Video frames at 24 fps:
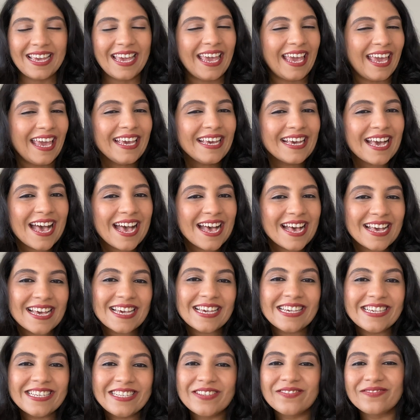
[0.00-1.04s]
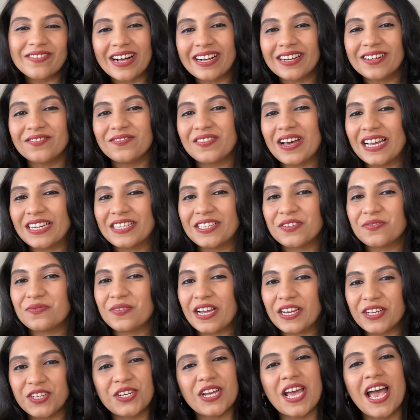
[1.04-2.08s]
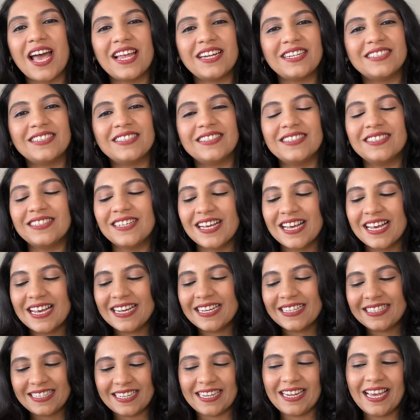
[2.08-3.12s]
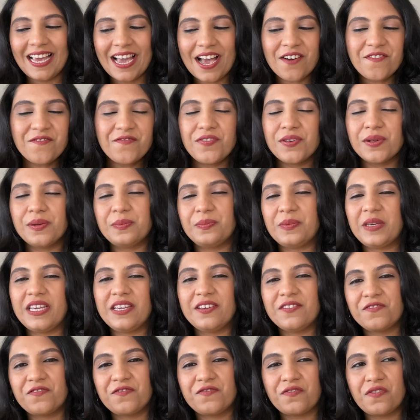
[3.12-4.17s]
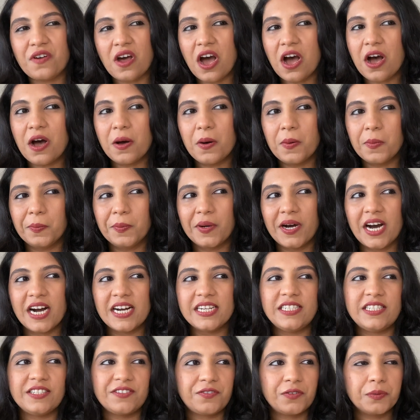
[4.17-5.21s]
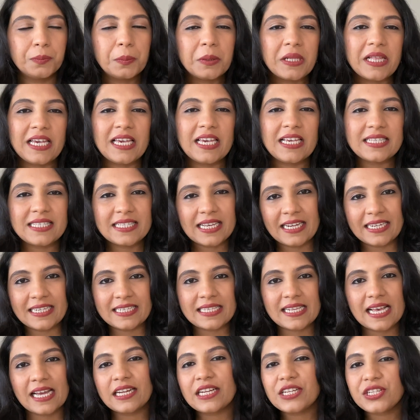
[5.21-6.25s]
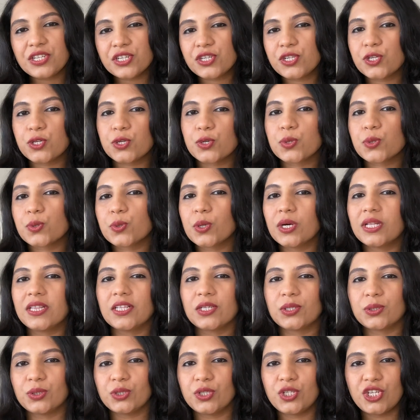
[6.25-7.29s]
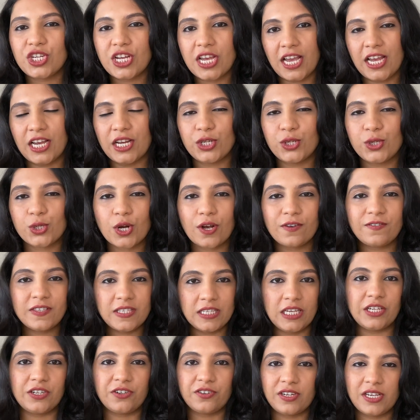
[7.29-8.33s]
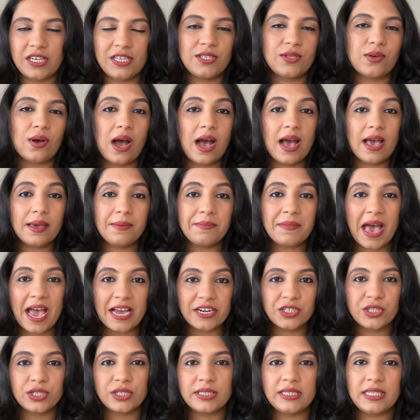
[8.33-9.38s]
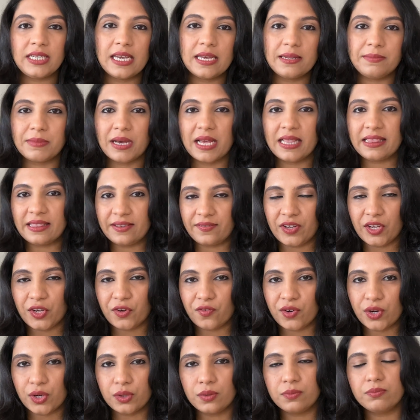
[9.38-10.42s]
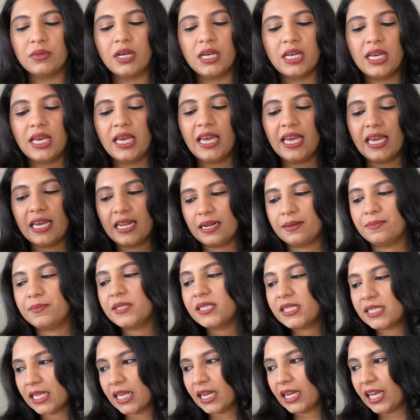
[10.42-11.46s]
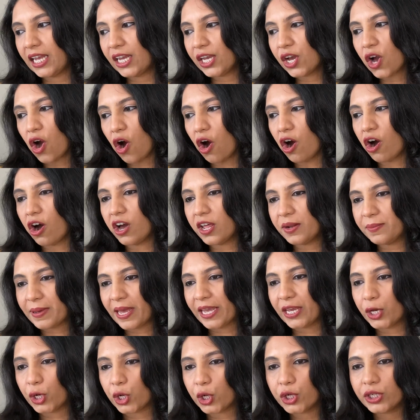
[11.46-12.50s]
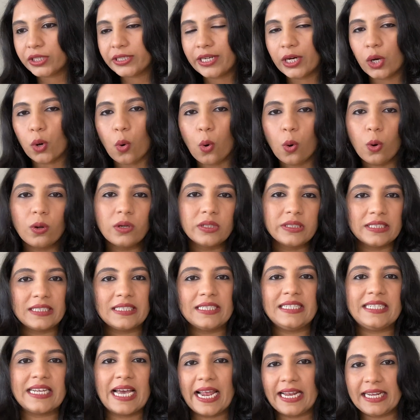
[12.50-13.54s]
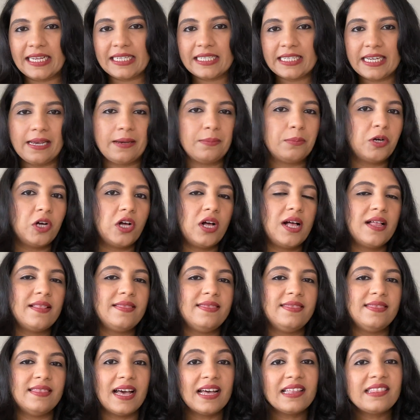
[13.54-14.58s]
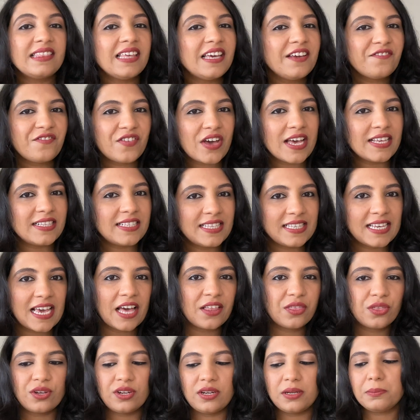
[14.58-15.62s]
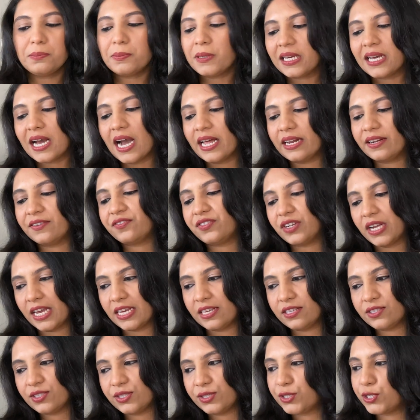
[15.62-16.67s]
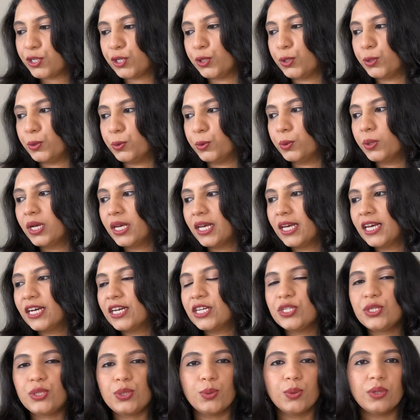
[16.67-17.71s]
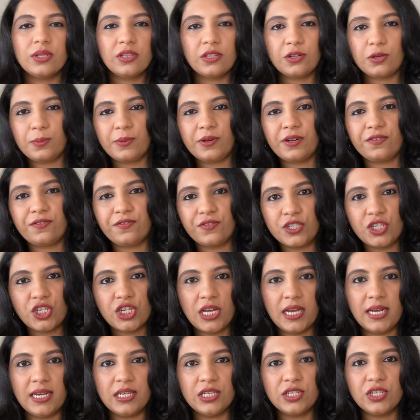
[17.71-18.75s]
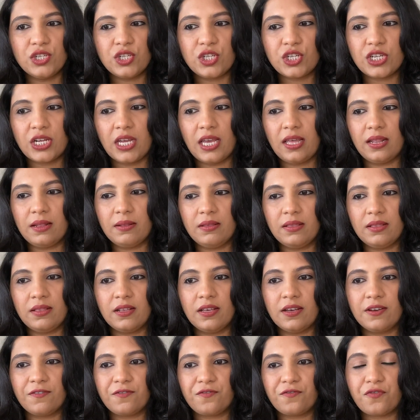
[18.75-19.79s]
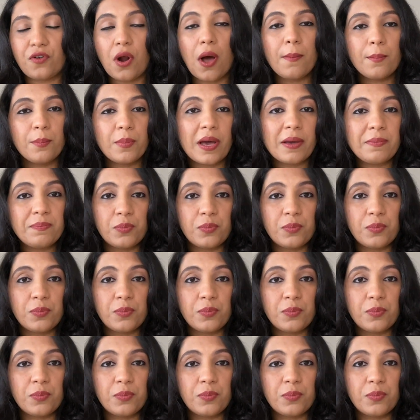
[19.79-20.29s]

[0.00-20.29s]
Hey guys, welcome back to my channel. Today I'm filming from a different place. I decided to do a little change of scenery. So I'm actually in my living room and I'm sitting on my good old dining table. Nothing fancy. I thought it'd be kind of nice to do a little bit of a change from my